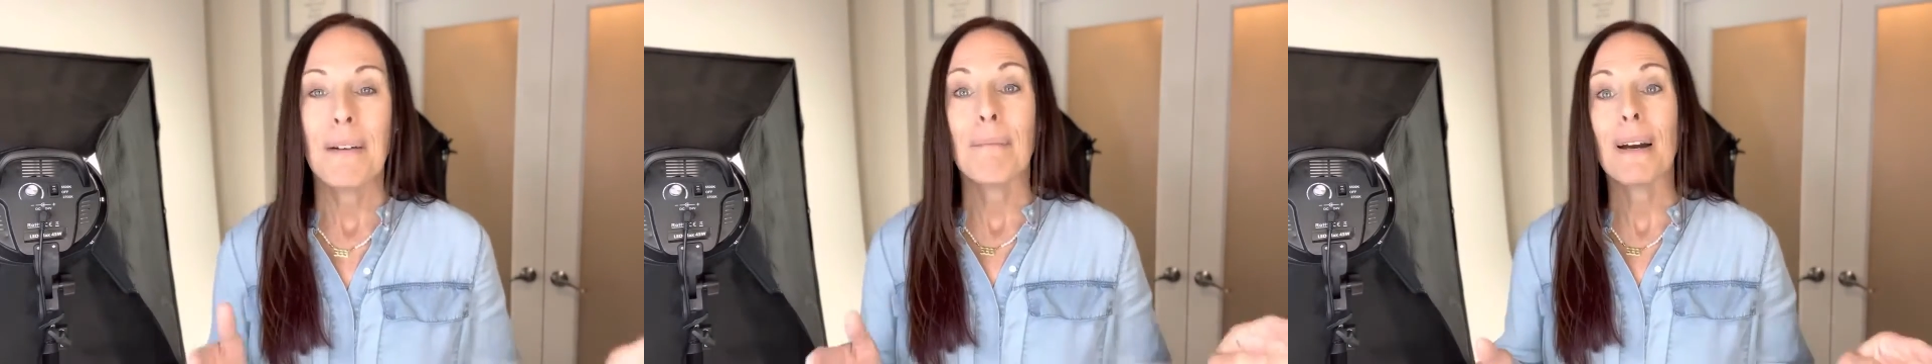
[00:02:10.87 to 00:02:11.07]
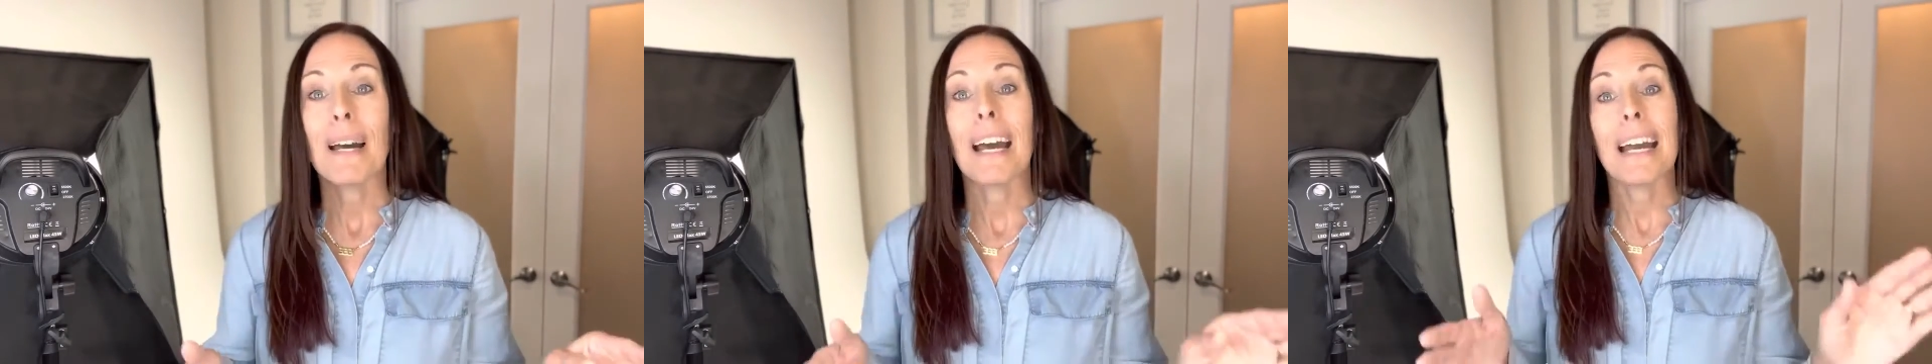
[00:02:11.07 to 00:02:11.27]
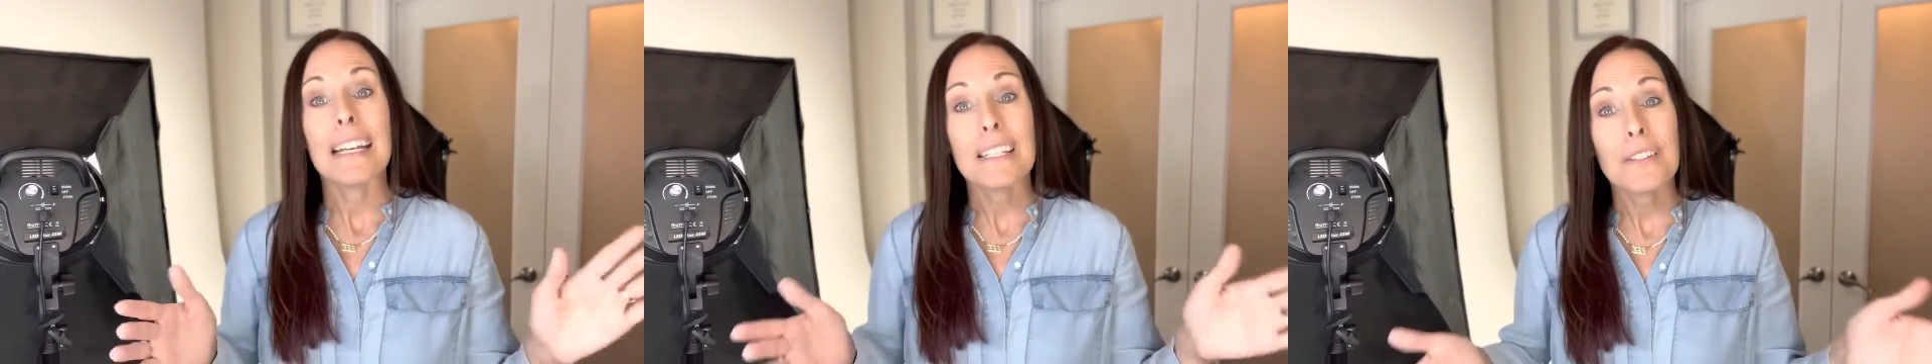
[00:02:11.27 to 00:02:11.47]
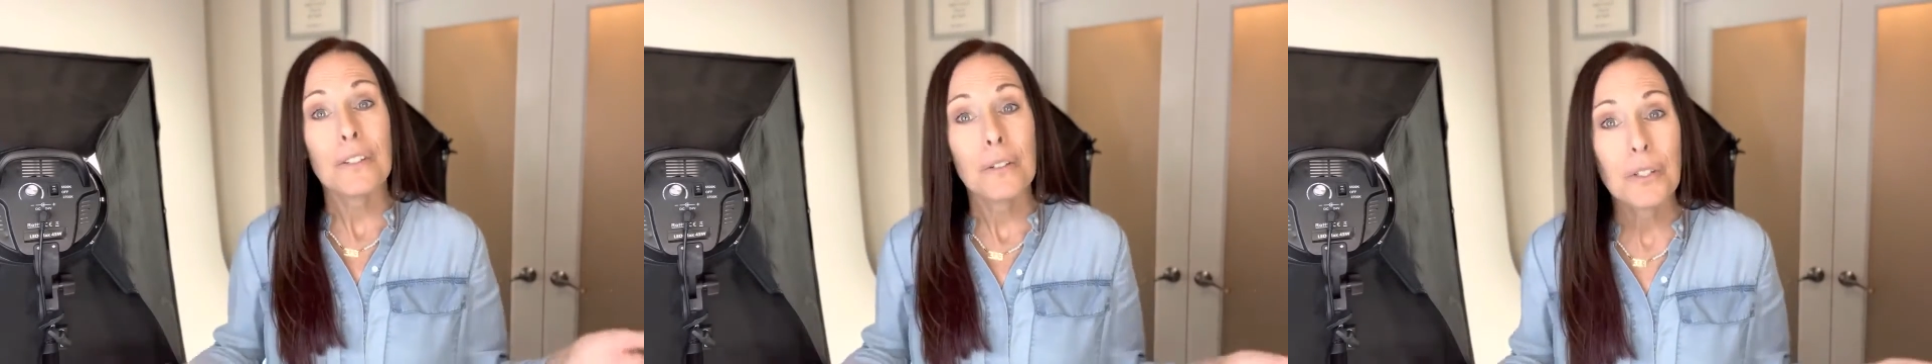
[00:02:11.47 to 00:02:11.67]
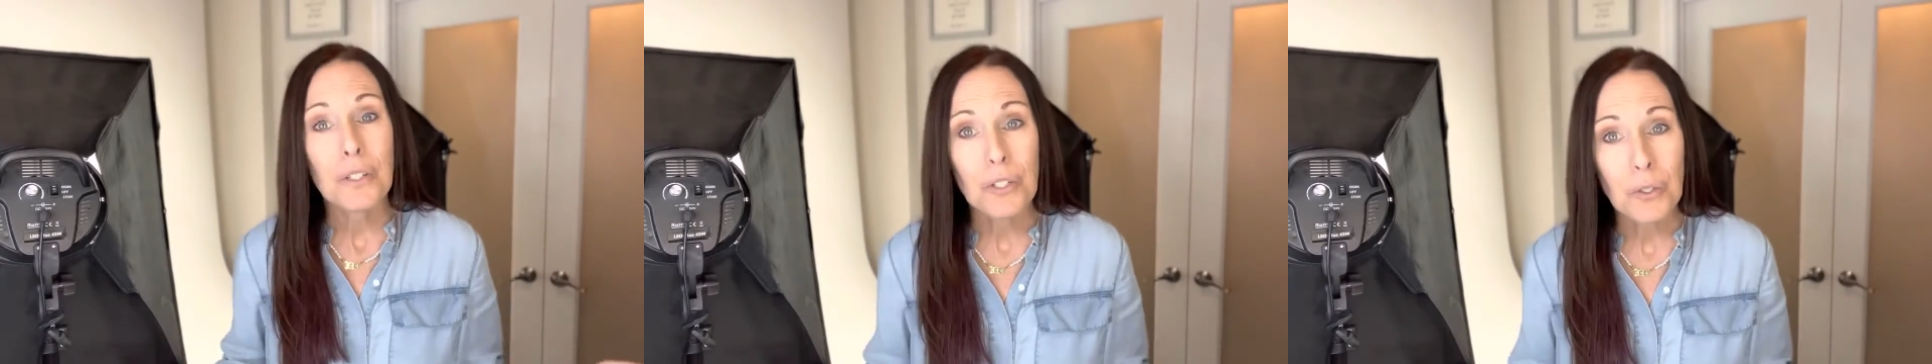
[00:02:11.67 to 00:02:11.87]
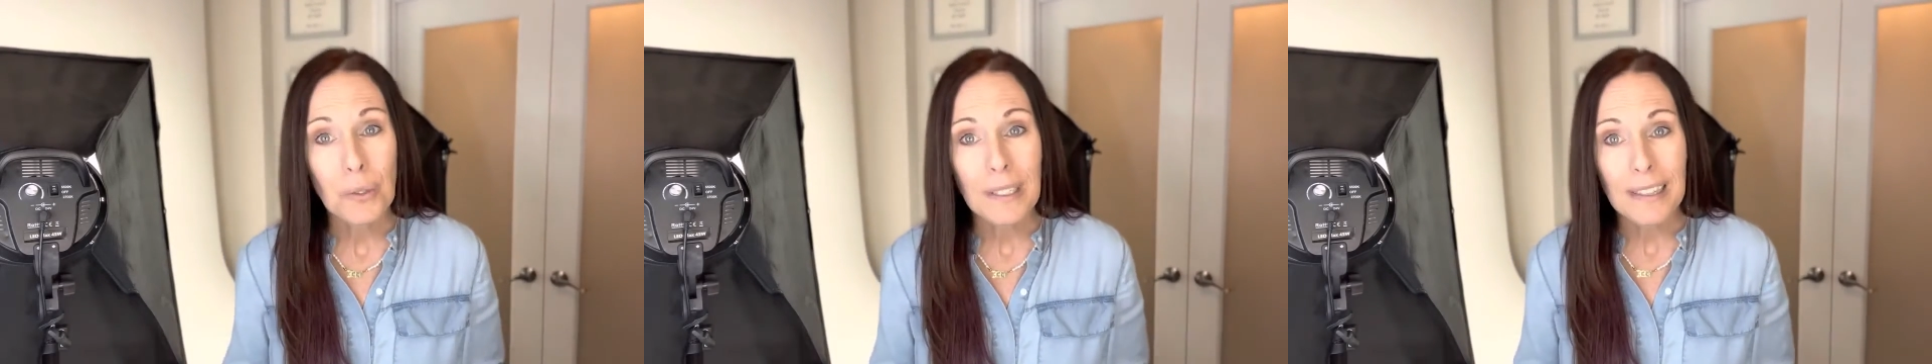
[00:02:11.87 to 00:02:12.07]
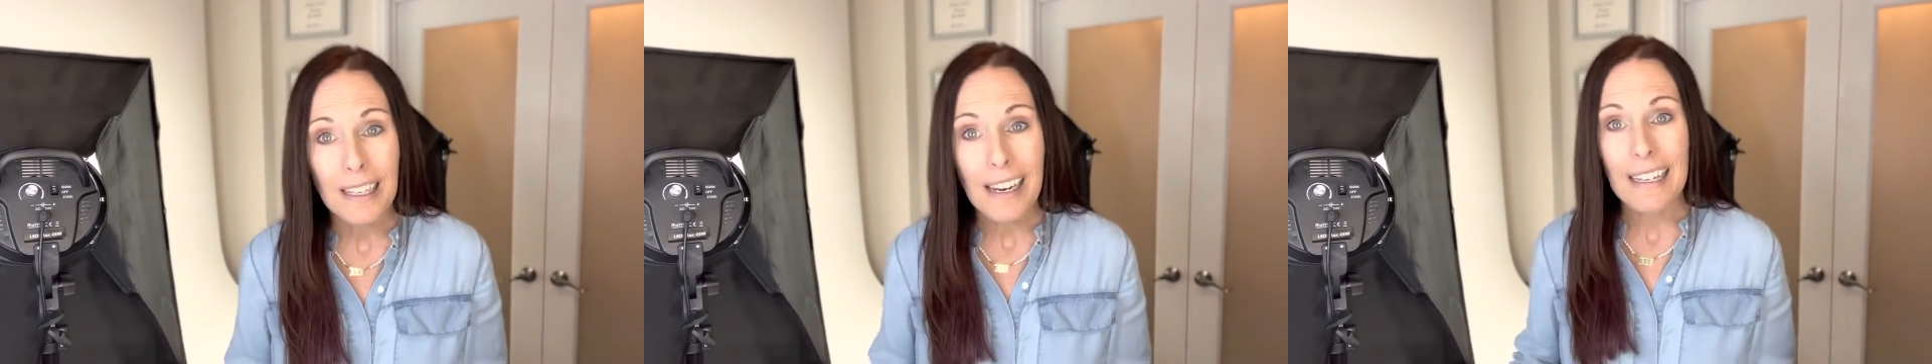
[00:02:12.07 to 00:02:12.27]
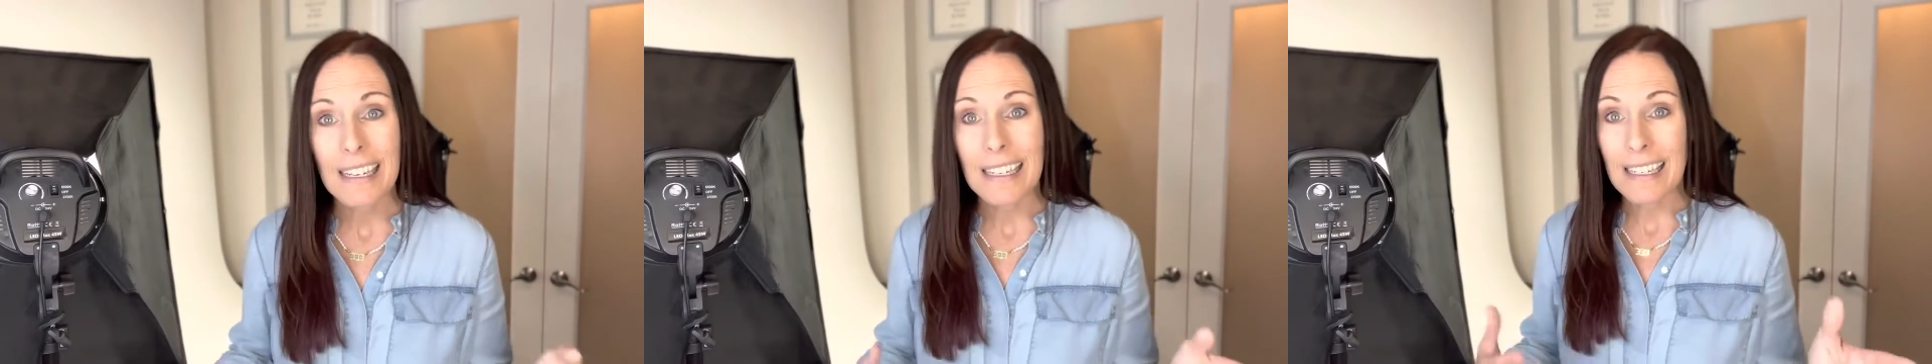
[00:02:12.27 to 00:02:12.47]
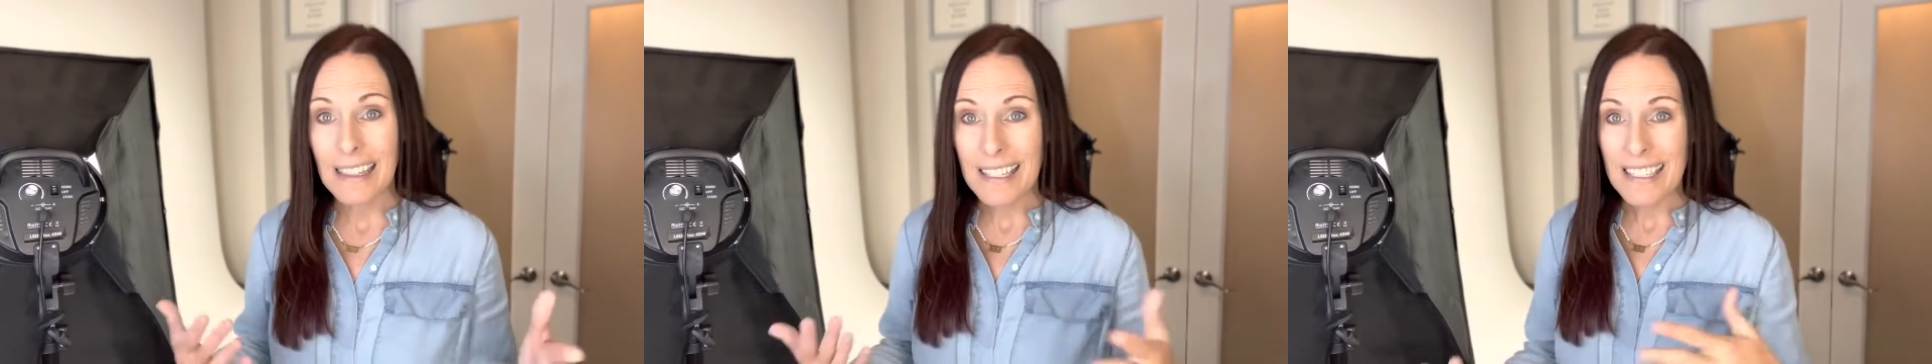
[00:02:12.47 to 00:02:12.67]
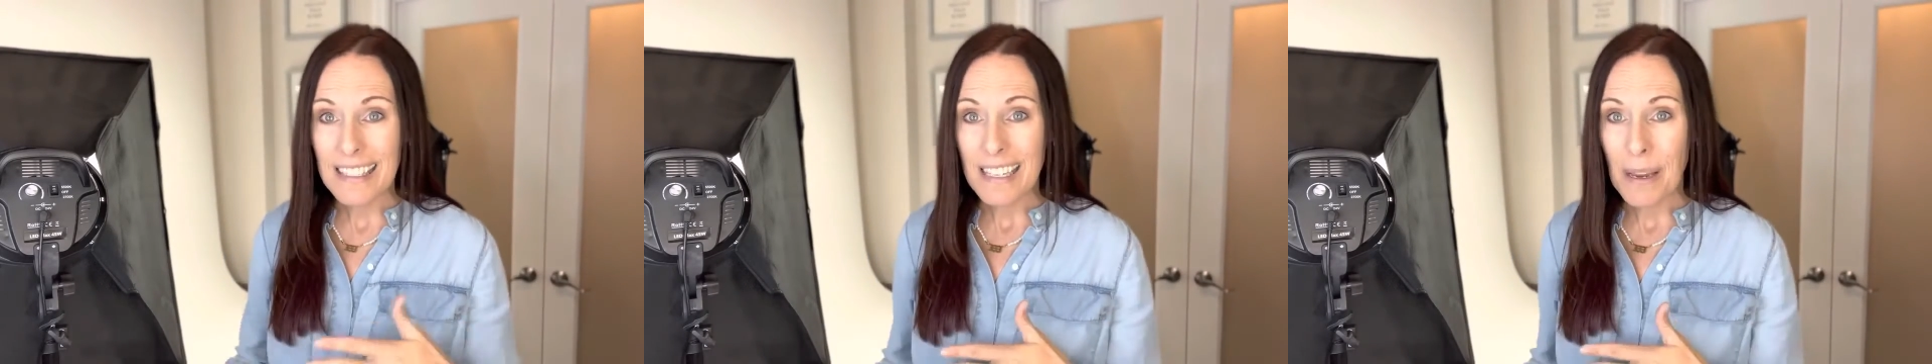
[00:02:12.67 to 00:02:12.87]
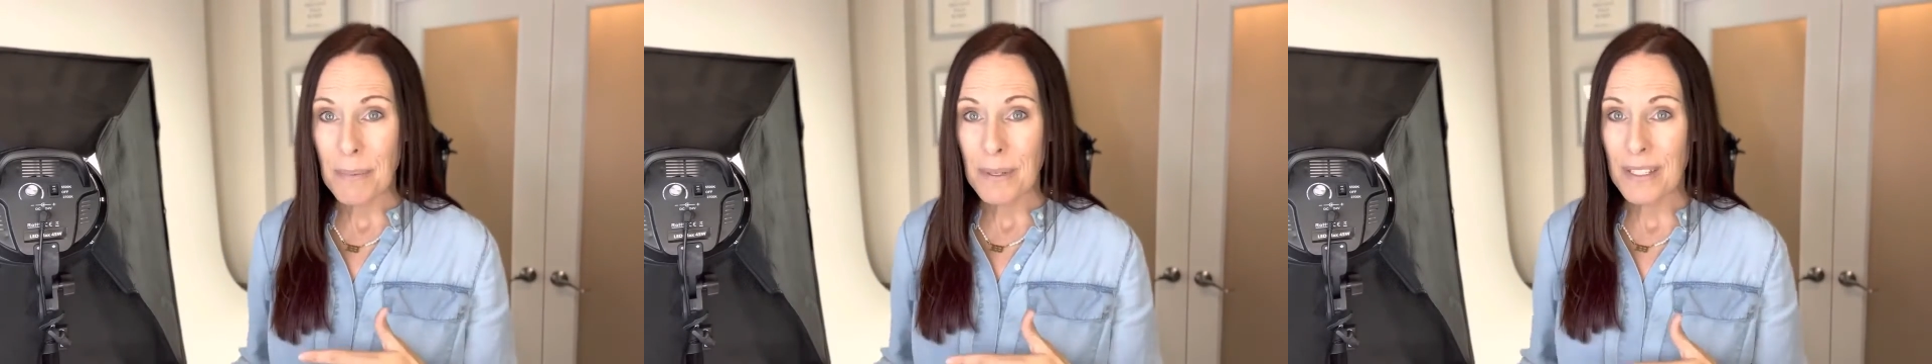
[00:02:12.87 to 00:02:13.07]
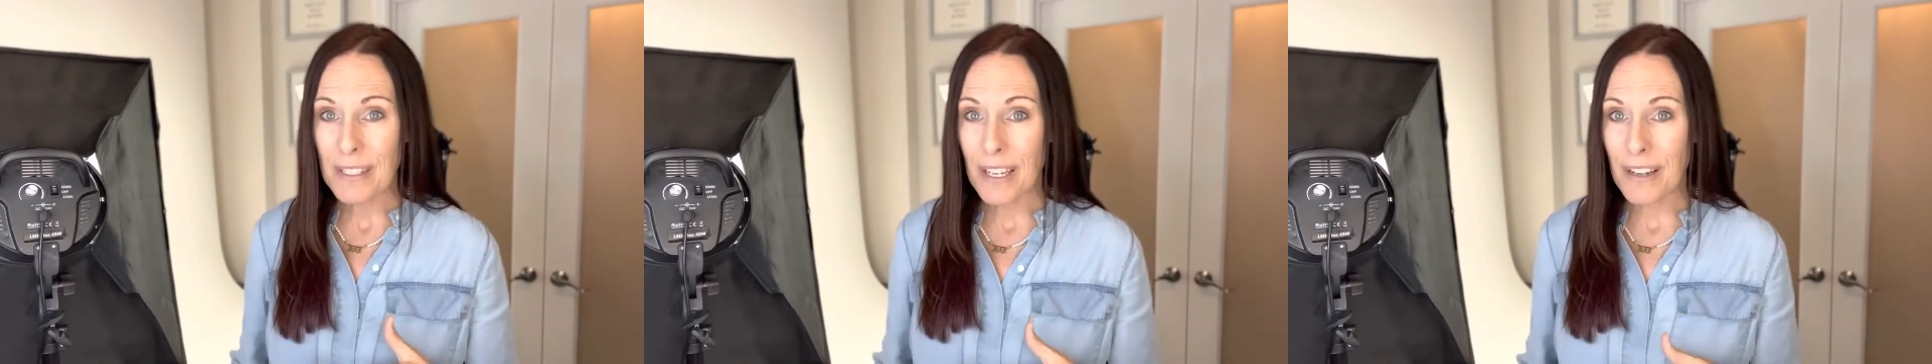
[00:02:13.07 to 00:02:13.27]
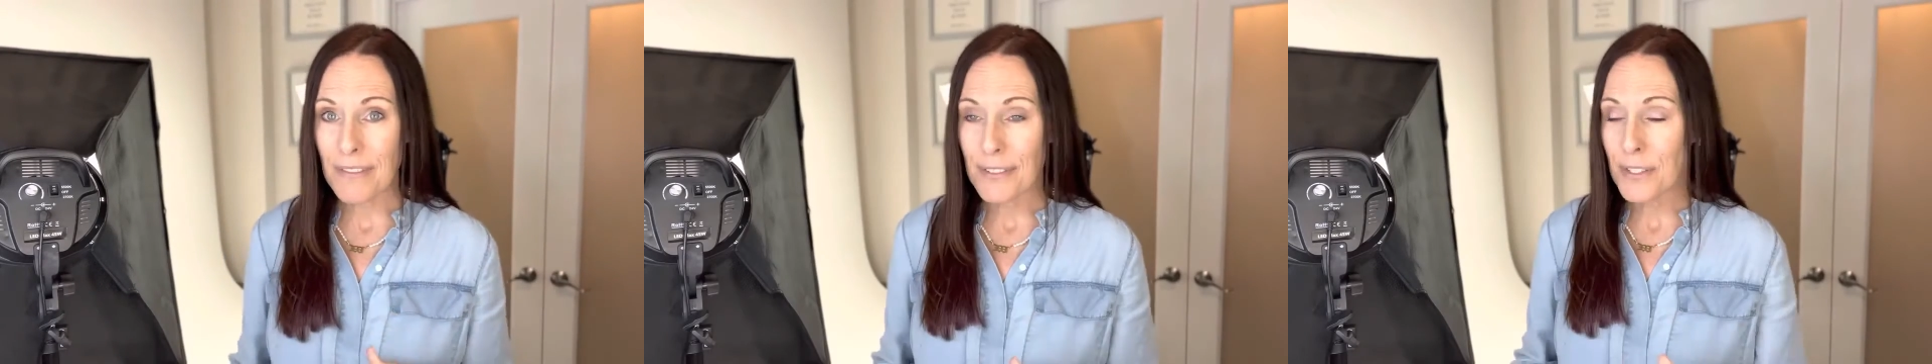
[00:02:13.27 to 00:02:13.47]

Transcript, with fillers: But I still enjoy lighting and this type of stuff.